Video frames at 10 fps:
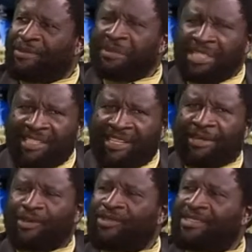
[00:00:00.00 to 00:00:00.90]

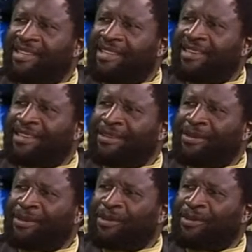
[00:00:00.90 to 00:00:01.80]
materials,
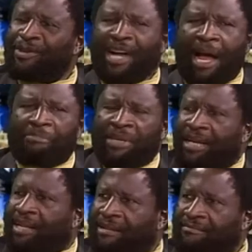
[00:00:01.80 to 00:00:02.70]
you know,
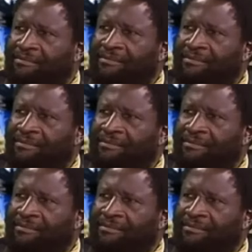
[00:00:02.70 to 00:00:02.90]
appealing